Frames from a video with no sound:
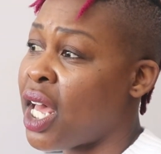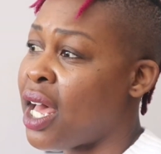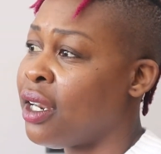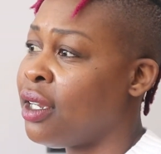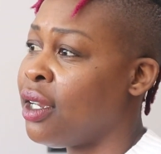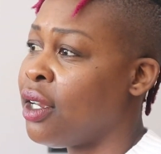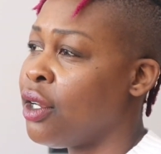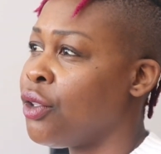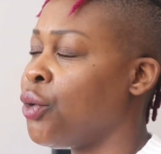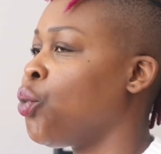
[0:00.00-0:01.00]
that
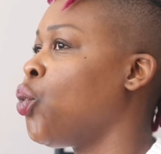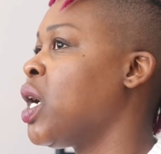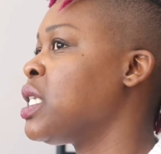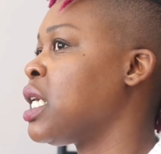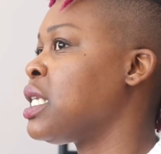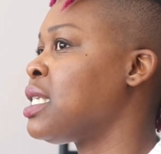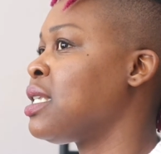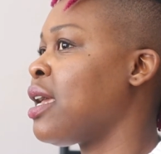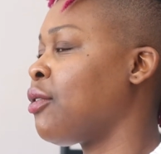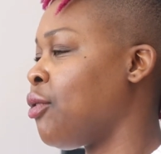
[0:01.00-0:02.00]
there was a
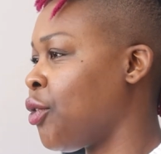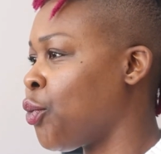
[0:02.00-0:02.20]
cycle.